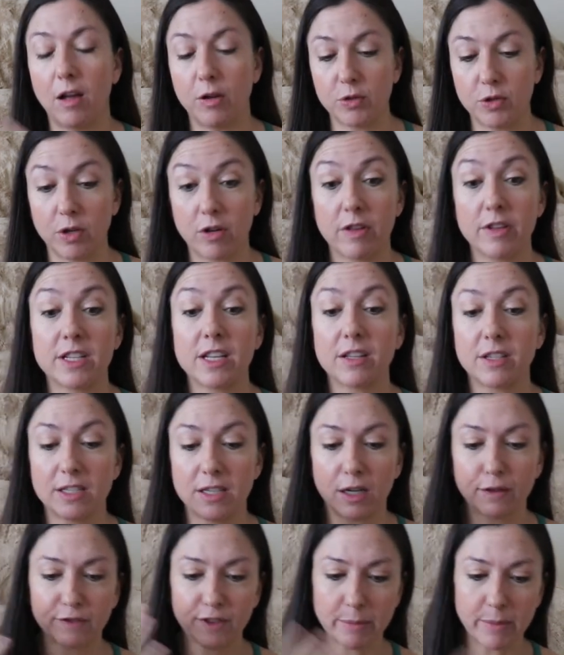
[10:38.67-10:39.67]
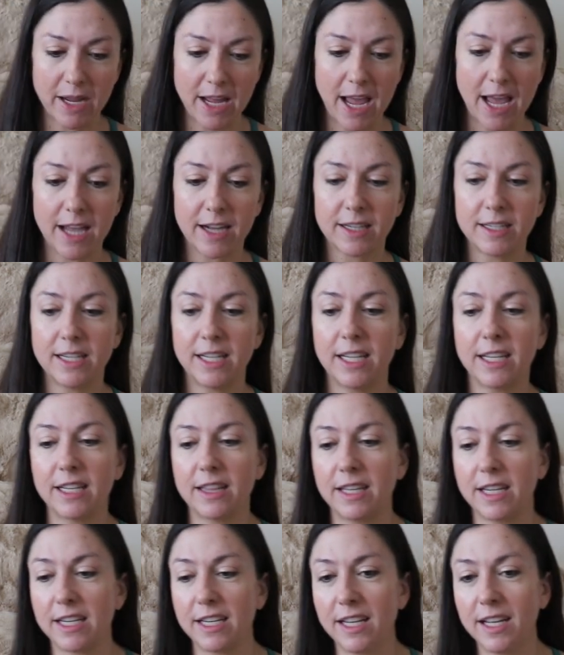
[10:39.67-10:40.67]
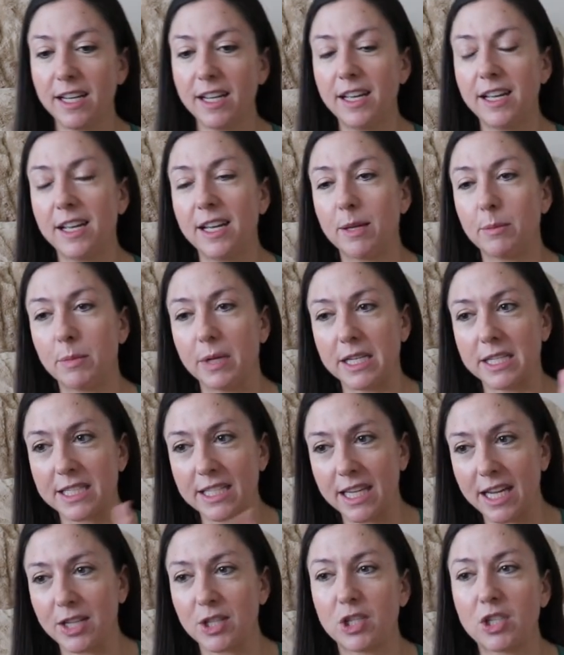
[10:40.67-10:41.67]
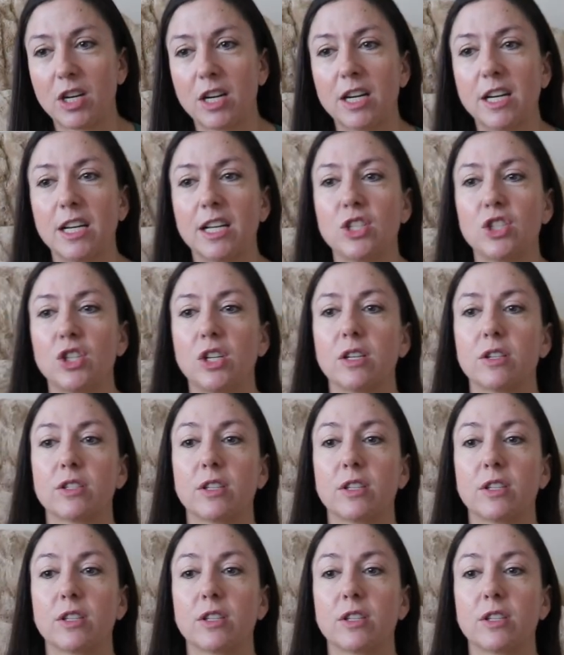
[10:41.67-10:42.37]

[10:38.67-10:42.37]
I was doing all this other stuff for my acne and then my skin started itching.